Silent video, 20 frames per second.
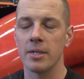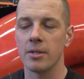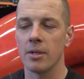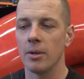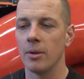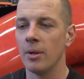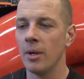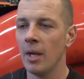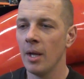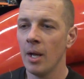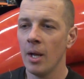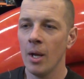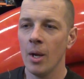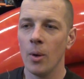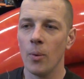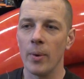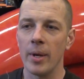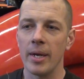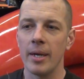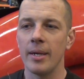So
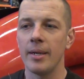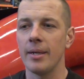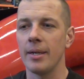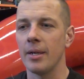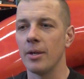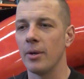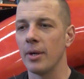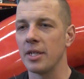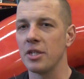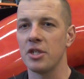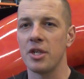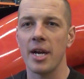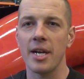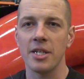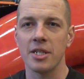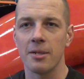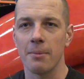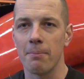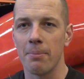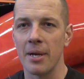we,
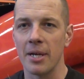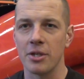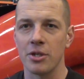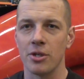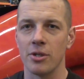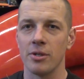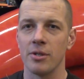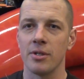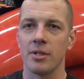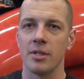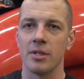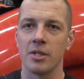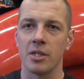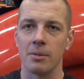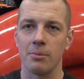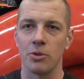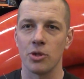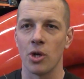exchanged some pictures and some